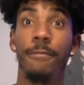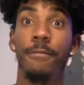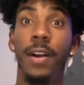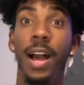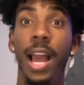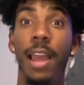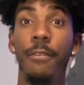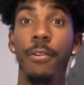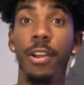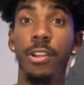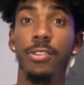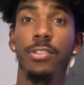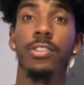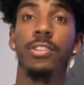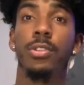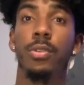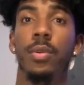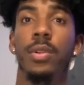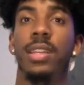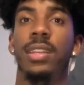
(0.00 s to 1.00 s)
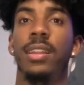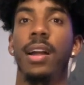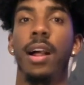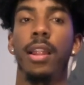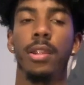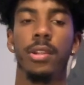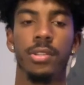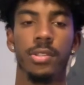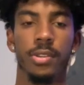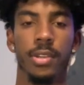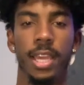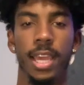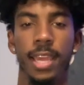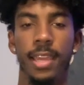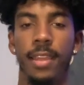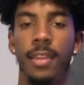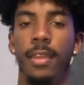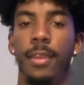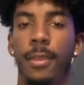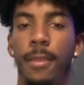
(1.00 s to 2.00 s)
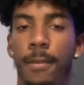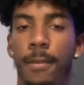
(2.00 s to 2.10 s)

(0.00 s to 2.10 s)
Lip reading: $520, okay?